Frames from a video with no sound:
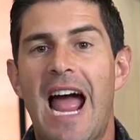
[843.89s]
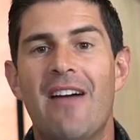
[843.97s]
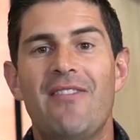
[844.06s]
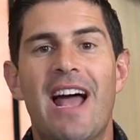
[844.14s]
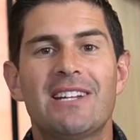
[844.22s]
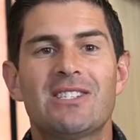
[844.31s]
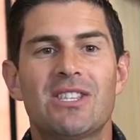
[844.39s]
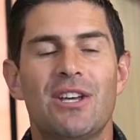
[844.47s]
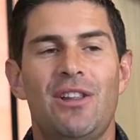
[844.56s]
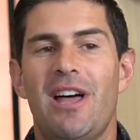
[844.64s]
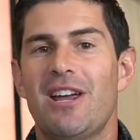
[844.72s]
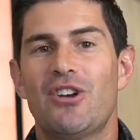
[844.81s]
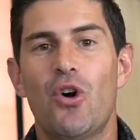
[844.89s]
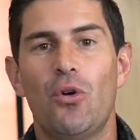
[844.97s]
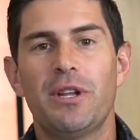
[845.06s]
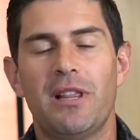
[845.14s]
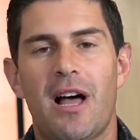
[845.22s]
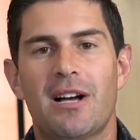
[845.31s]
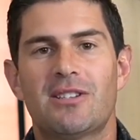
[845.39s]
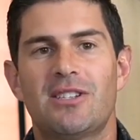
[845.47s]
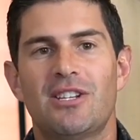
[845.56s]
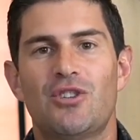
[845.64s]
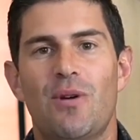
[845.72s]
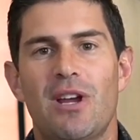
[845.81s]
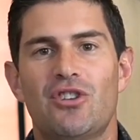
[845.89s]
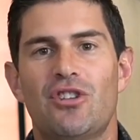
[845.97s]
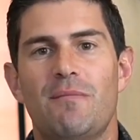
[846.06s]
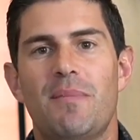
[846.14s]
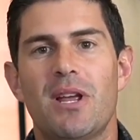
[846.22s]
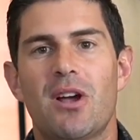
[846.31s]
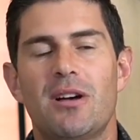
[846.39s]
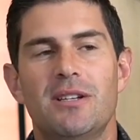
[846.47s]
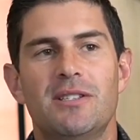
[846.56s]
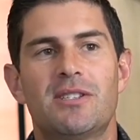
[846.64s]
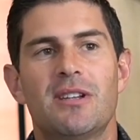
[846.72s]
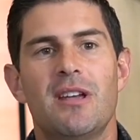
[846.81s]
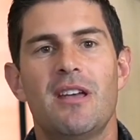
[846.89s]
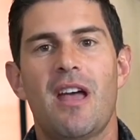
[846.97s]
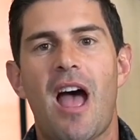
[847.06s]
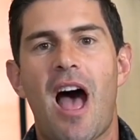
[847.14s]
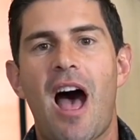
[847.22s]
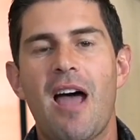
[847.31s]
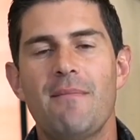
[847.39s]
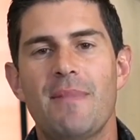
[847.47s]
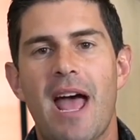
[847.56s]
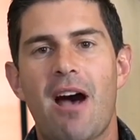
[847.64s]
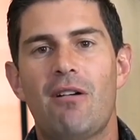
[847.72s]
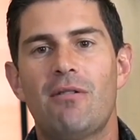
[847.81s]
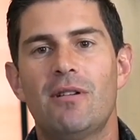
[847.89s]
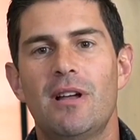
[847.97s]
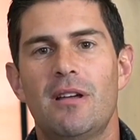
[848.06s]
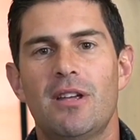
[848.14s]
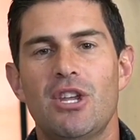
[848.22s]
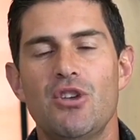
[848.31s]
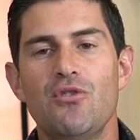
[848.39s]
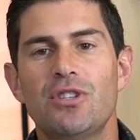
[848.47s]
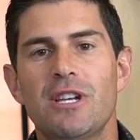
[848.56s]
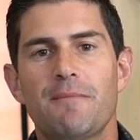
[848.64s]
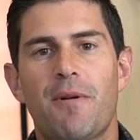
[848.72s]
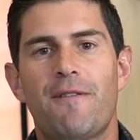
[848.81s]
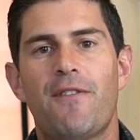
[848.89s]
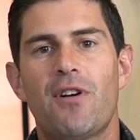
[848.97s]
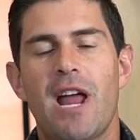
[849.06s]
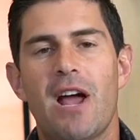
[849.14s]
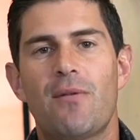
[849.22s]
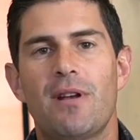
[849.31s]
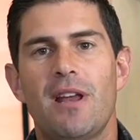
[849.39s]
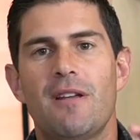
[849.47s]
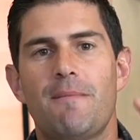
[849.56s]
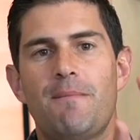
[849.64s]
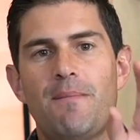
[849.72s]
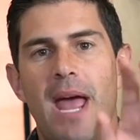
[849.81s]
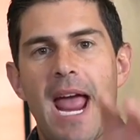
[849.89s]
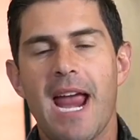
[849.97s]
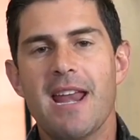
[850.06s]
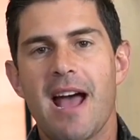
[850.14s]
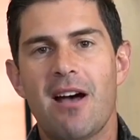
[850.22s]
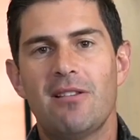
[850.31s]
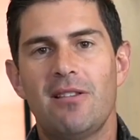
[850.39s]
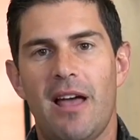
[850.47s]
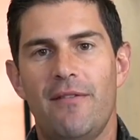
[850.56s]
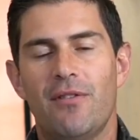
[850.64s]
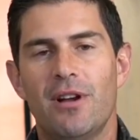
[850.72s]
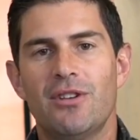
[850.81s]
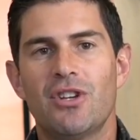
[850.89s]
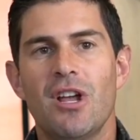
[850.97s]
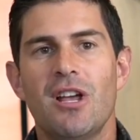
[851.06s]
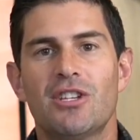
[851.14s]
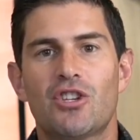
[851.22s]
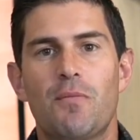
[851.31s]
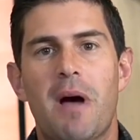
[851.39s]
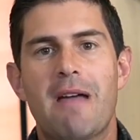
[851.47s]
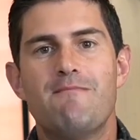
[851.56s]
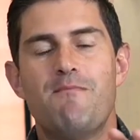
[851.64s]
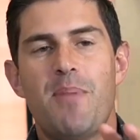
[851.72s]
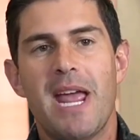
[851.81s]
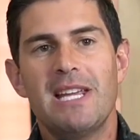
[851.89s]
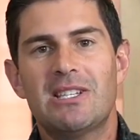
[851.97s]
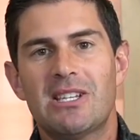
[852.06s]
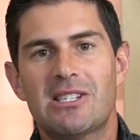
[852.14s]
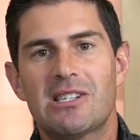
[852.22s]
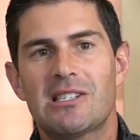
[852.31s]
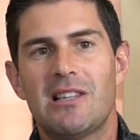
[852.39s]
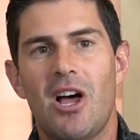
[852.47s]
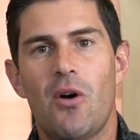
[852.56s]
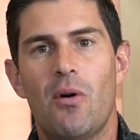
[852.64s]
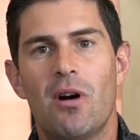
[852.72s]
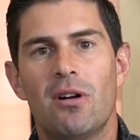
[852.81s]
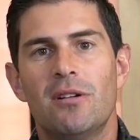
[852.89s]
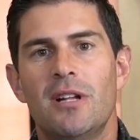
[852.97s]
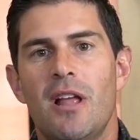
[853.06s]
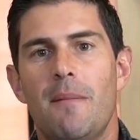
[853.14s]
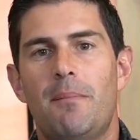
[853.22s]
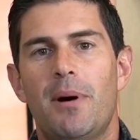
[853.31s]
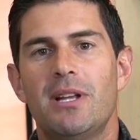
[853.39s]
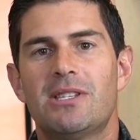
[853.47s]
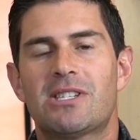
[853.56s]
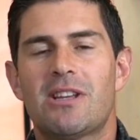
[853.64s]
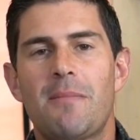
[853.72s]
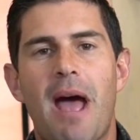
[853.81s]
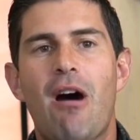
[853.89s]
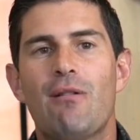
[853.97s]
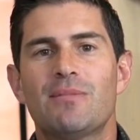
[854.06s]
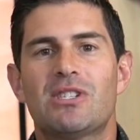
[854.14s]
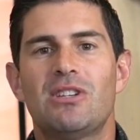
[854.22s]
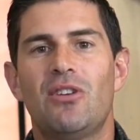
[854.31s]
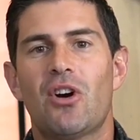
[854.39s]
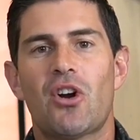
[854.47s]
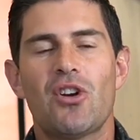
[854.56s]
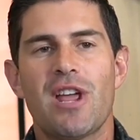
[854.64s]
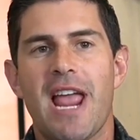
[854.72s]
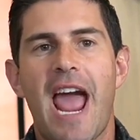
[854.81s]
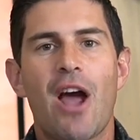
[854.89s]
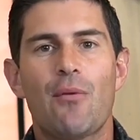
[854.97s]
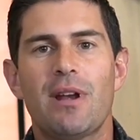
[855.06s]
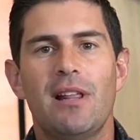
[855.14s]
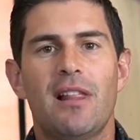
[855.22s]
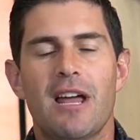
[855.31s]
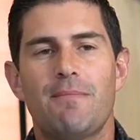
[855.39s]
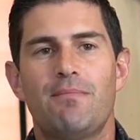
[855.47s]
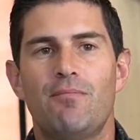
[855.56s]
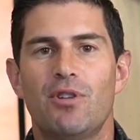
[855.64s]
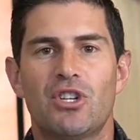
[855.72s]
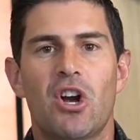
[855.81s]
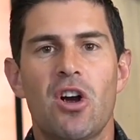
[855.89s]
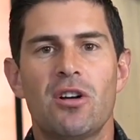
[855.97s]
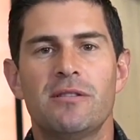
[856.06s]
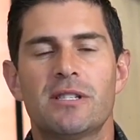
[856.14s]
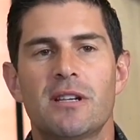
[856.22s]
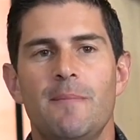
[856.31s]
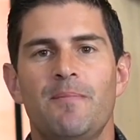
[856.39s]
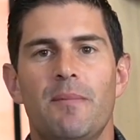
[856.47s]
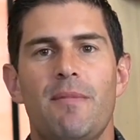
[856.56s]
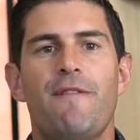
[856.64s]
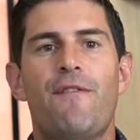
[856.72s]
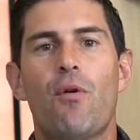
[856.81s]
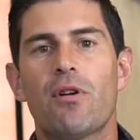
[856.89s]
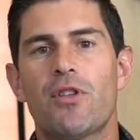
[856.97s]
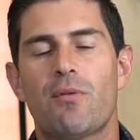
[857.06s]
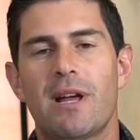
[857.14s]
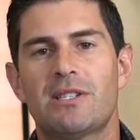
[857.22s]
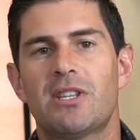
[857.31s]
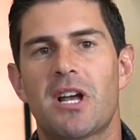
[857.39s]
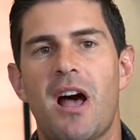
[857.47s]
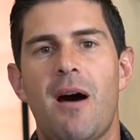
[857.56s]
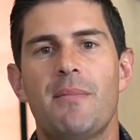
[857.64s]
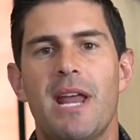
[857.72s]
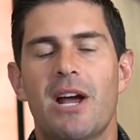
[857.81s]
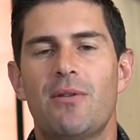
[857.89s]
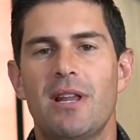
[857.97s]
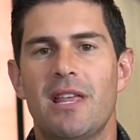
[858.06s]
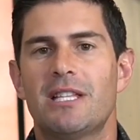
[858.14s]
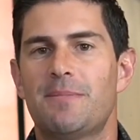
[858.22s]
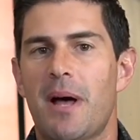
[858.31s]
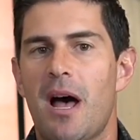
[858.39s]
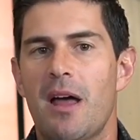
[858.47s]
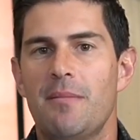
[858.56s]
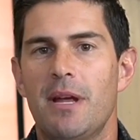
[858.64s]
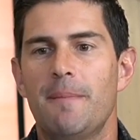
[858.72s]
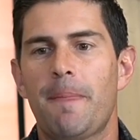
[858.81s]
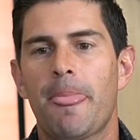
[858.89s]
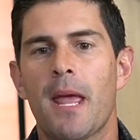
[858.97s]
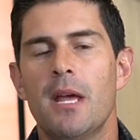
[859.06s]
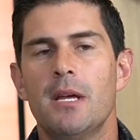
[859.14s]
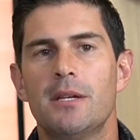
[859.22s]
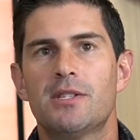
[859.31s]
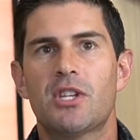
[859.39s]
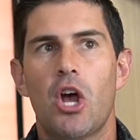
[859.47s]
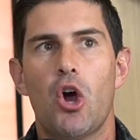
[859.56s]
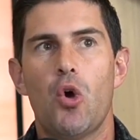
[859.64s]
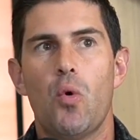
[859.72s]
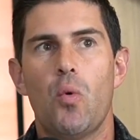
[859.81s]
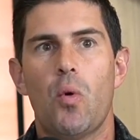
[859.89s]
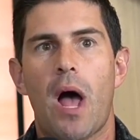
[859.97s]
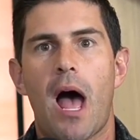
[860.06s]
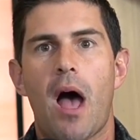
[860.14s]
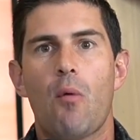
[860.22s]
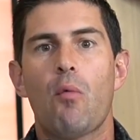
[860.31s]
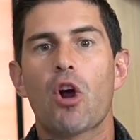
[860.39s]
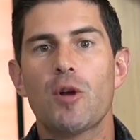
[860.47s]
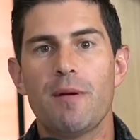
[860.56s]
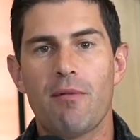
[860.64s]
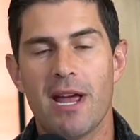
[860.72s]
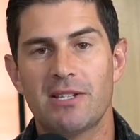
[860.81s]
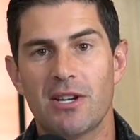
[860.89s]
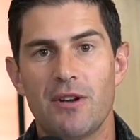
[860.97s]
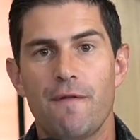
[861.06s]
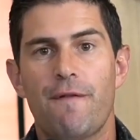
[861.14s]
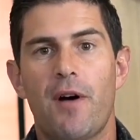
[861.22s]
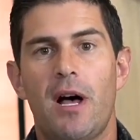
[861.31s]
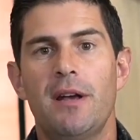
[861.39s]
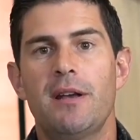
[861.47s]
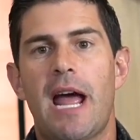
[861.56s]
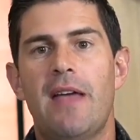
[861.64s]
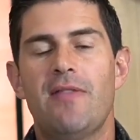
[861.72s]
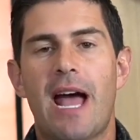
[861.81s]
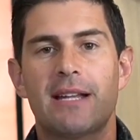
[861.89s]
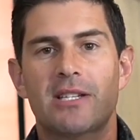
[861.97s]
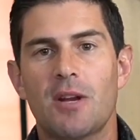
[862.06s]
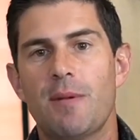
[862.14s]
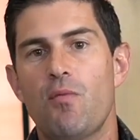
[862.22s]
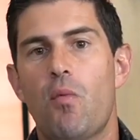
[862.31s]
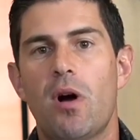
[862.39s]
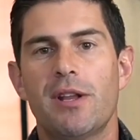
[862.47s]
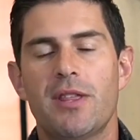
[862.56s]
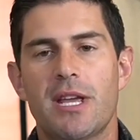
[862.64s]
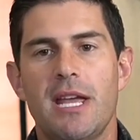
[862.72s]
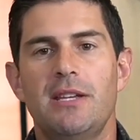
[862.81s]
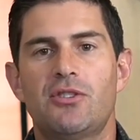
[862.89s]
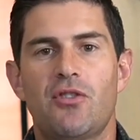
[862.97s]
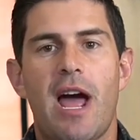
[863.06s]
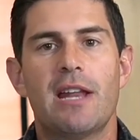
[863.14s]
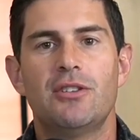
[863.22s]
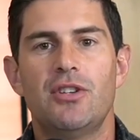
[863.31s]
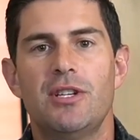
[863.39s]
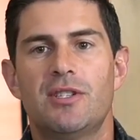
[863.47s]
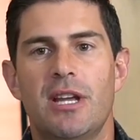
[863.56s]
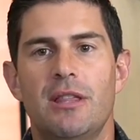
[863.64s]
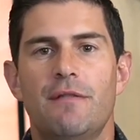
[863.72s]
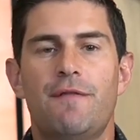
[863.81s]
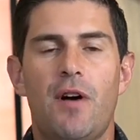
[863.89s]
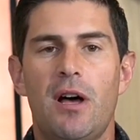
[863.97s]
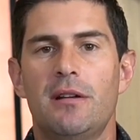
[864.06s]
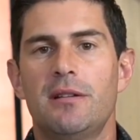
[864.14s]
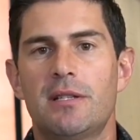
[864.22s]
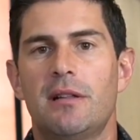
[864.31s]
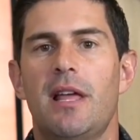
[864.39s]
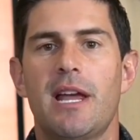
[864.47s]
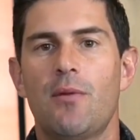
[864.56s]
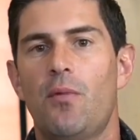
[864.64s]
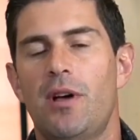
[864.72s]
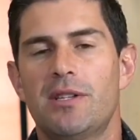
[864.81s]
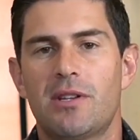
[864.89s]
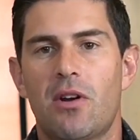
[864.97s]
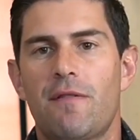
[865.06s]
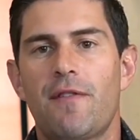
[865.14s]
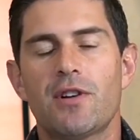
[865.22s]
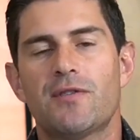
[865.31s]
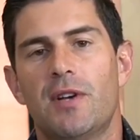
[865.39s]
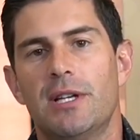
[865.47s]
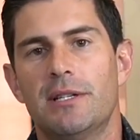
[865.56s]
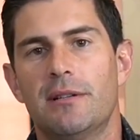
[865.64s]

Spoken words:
And that's the like Goldilocks situation, because I'm now using preferred equity to pay down leverage. So my basis is lower, but somehow I'm still earning equity-like returns before the rest of the common equity that's behind me. So we're going to be raising a new fund, and that's going to be one of the key strategies in the fund, like it was in our first fund.